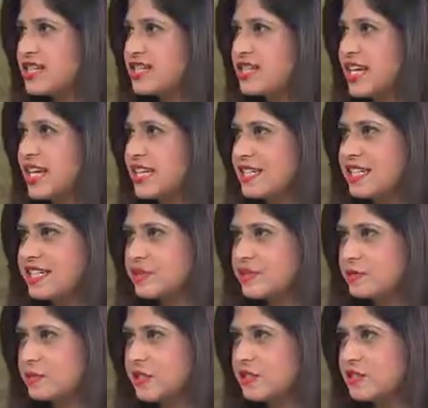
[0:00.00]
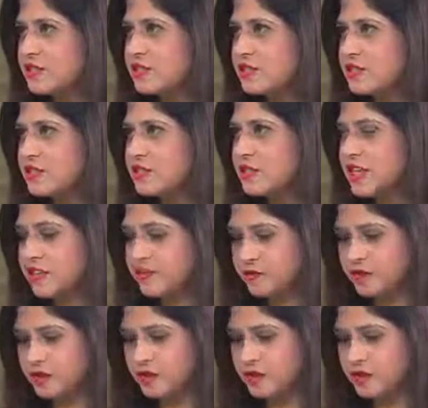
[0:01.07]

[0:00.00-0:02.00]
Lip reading: is 18 rupees. So if